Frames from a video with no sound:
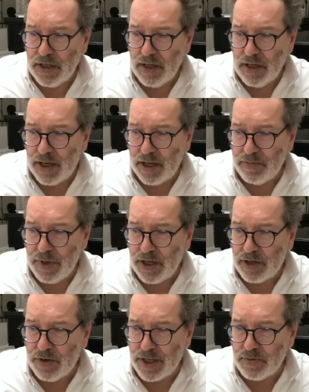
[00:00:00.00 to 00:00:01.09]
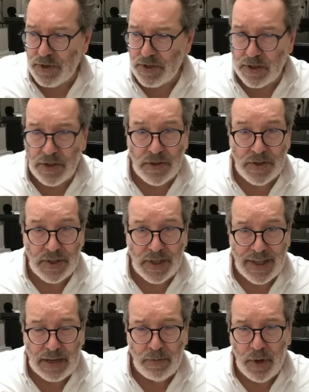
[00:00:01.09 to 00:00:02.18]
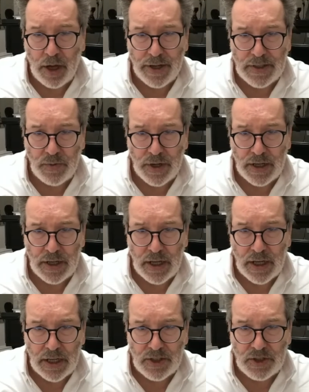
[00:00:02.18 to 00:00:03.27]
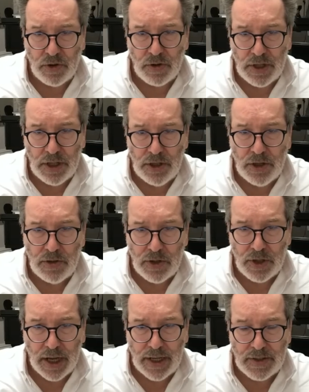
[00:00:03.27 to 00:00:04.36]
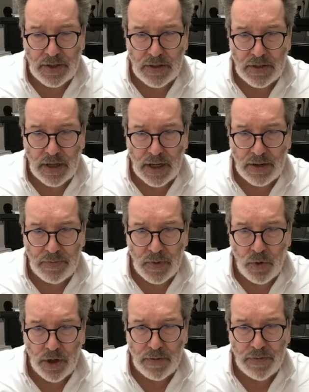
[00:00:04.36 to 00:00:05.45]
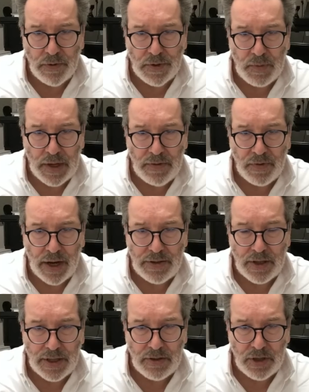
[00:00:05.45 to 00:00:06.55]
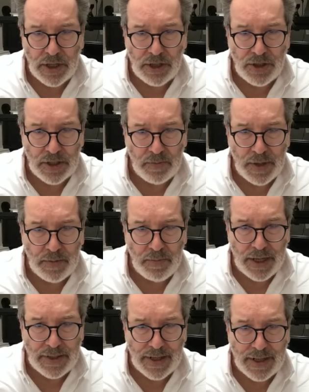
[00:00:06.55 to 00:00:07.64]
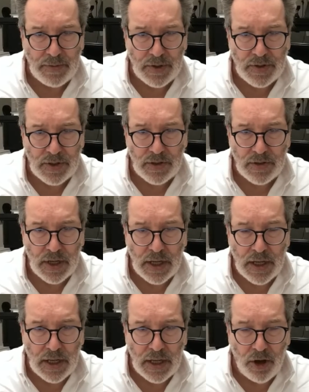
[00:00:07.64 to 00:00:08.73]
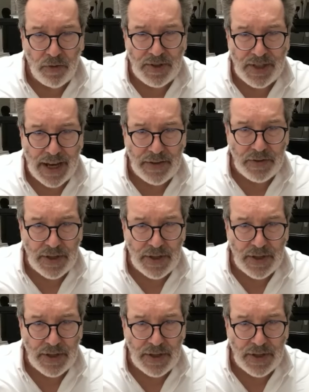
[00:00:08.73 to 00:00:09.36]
It creates winners and losers in labor markets where a strongly unionized workforce may find that it can negotiate a big pay settlement to offset